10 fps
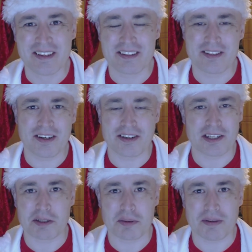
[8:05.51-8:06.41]
It's not a
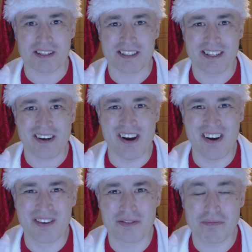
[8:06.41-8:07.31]
Christmas present.
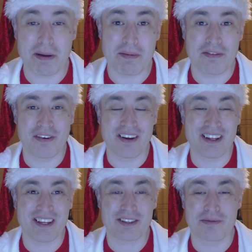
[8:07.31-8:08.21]
Maybe
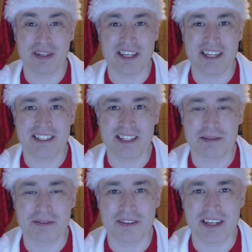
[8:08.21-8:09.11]
it is from the NHS,
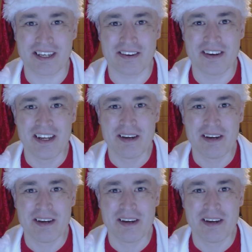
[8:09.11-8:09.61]
but there you go.